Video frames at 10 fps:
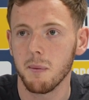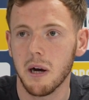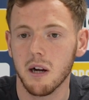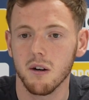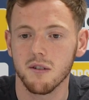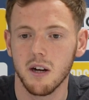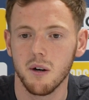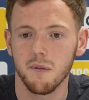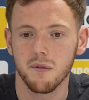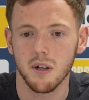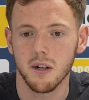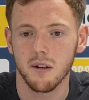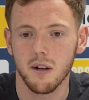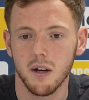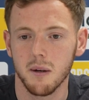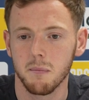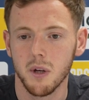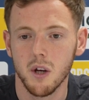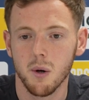We back ourselves, and